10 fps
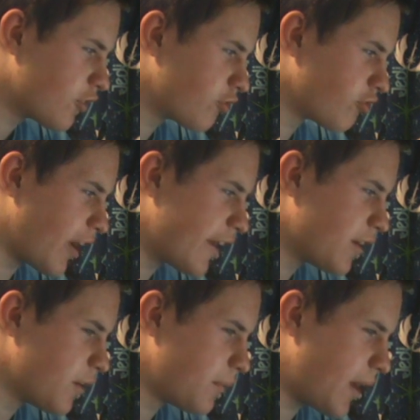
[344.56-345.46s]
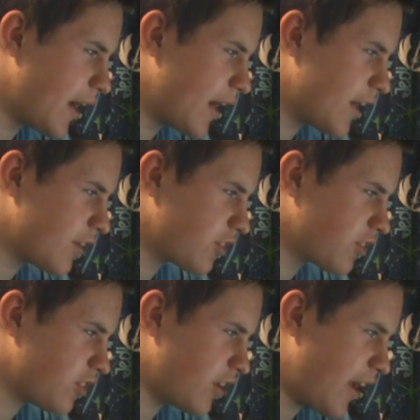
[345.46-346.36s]
Graham
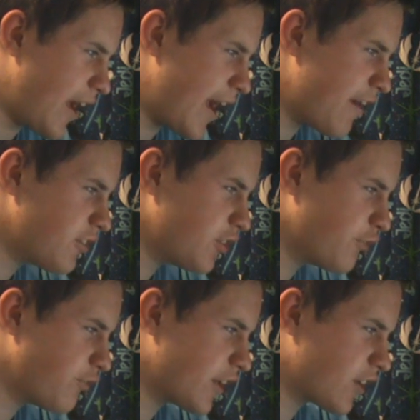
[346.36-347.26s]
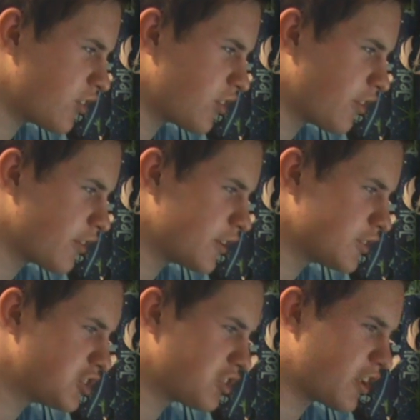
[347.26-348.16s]
asks, "How do you think Ahsoka
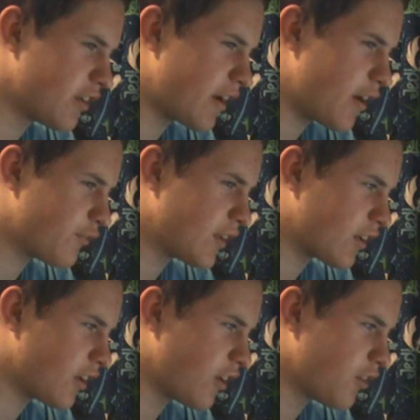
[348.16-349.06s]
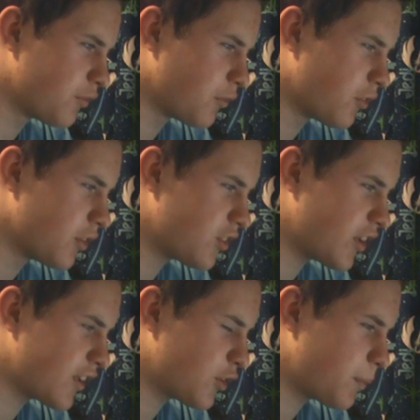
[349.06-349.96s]
should go out of the Clone Wars?
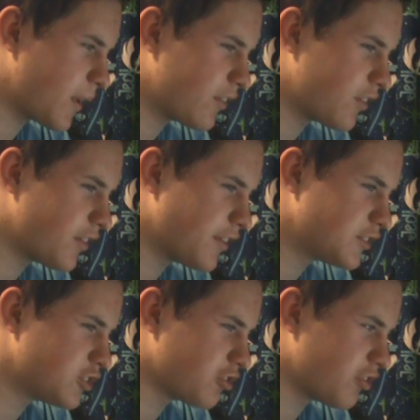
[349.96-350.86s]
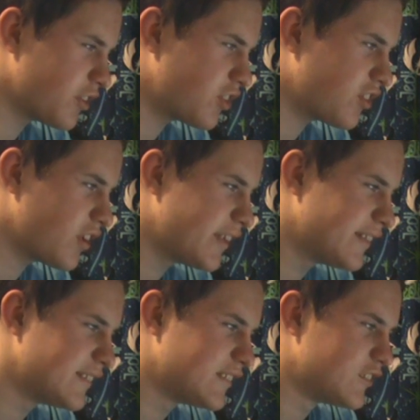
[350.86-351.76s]
Expand on your choice."
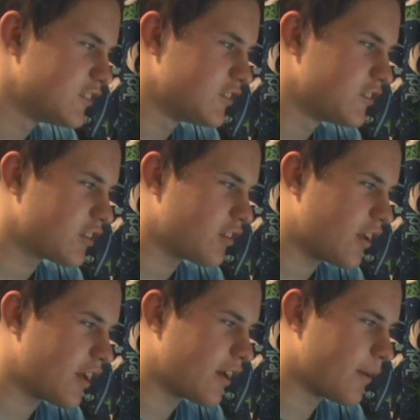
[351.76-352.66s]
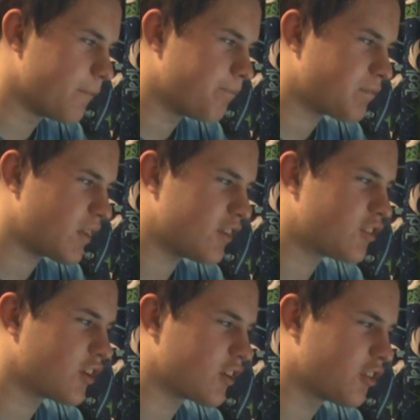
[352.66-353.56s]
Um,
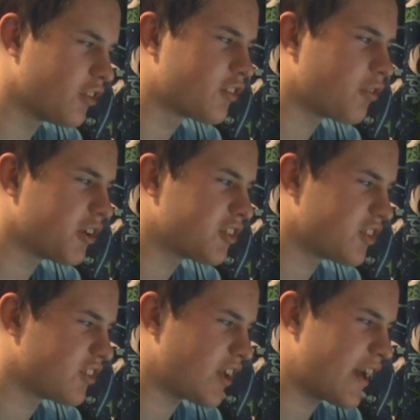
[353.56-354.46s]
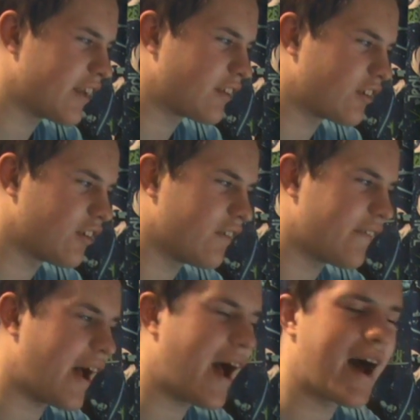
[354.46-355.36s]
it's a good question to end on,
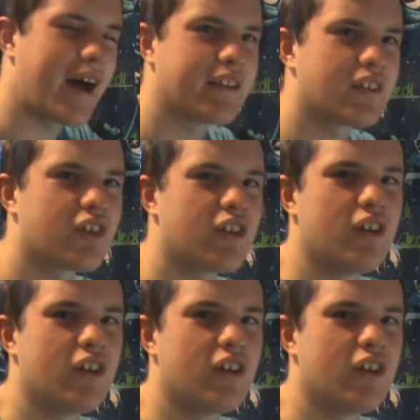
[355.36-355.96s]
and